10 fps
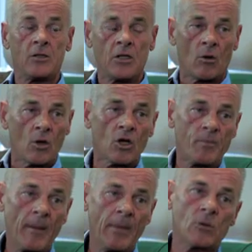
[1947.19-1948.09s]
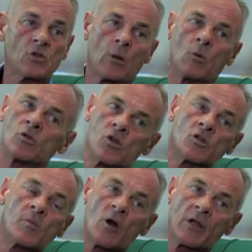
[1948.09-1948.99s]
a lot of the public will say, well, as long as
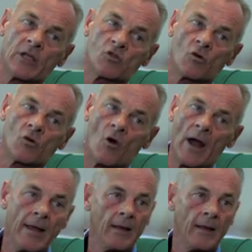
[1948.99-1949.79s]
my kids are all right.